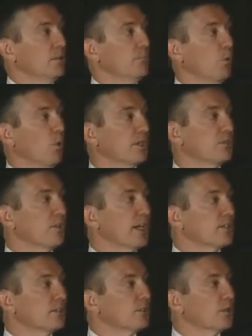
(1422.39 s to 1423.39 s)
Board of
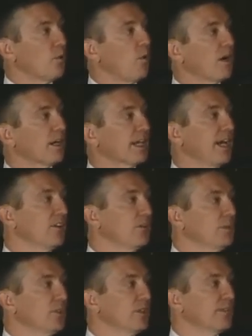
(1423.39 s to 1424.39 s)
directors require
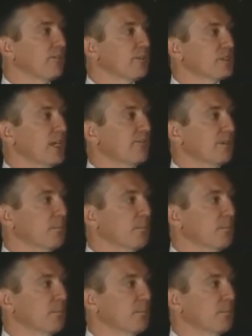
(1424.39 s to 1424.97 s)
accountability for safety